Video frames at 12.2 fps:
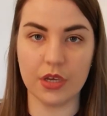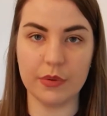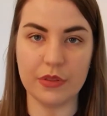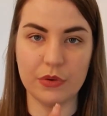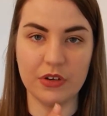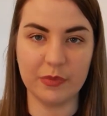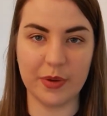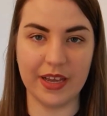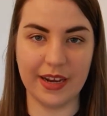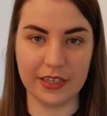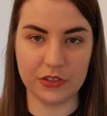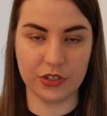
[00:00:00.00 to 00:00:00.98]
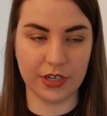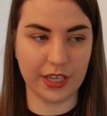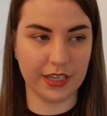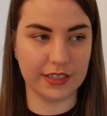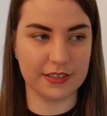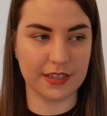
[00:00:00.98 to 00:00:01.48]
go with all of my
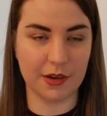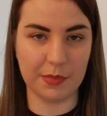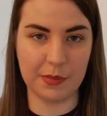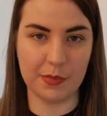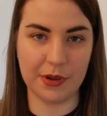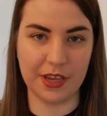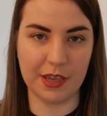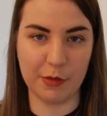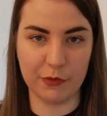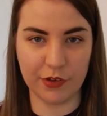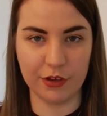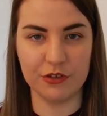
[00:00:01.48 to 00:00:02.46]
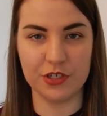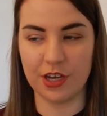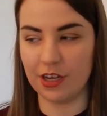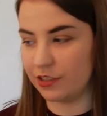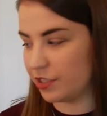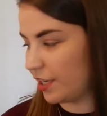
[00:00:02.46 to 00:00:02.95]
electronics, I'll be bringing my phone
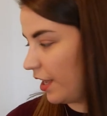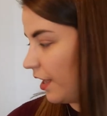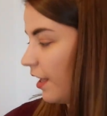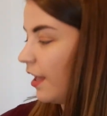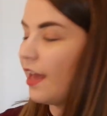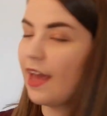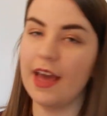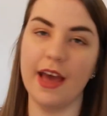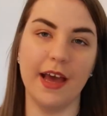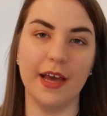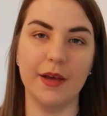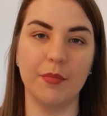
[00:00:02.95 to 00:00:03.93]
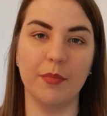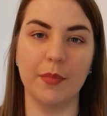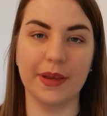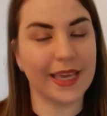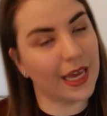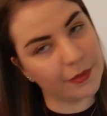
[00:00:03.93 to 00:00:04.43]
charger,
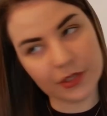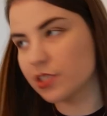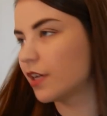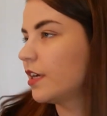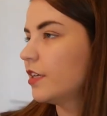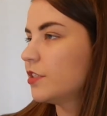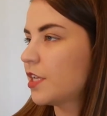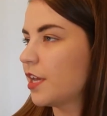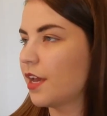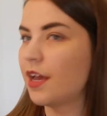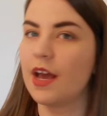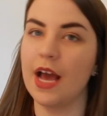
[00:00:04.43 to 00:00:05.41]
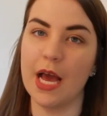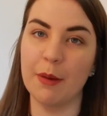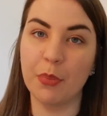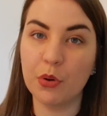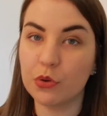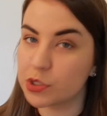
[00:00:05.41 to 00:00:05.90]
my camera charger,
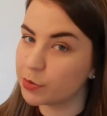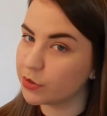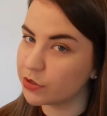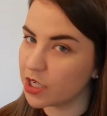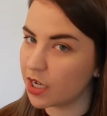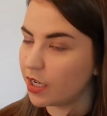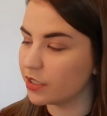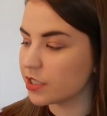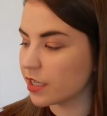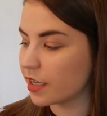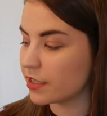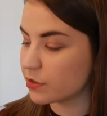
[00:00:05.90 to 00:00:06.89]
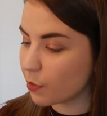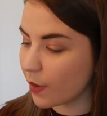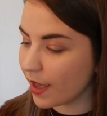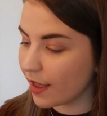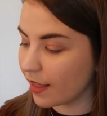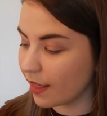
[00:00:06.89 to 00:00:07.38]
a portable charger as
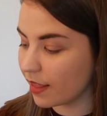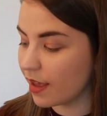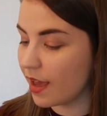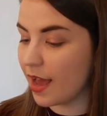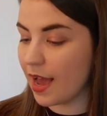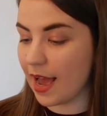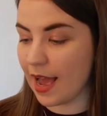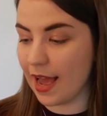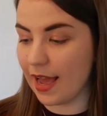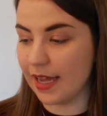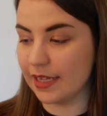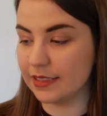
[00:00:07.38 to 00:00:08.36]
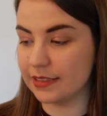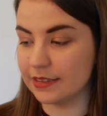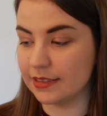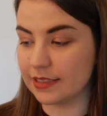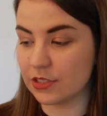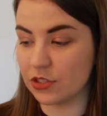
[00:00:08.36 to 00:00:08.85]
well,
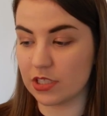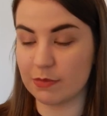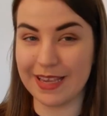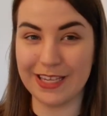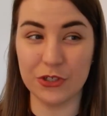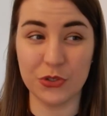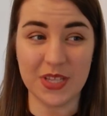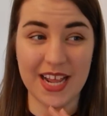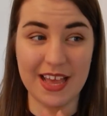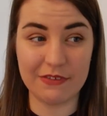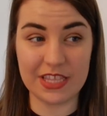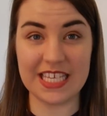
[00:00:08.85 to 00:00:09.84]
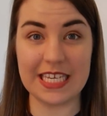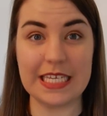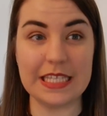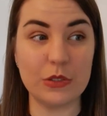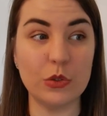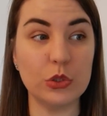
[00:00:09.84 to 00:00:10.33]
and just making sure that everything
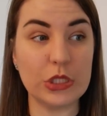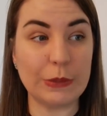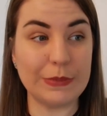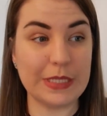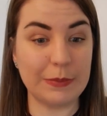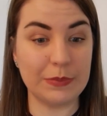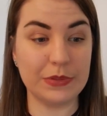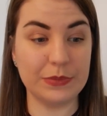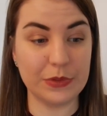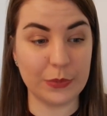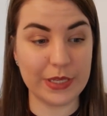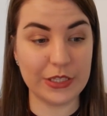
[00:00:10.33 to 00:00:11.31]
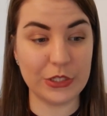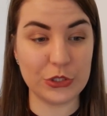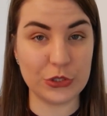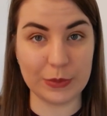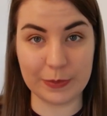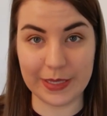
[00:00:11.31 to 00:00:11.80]
is all topped up the way that
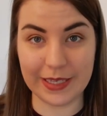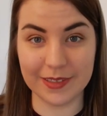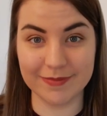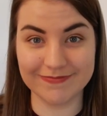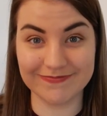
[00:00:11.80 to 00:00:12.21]
it should be.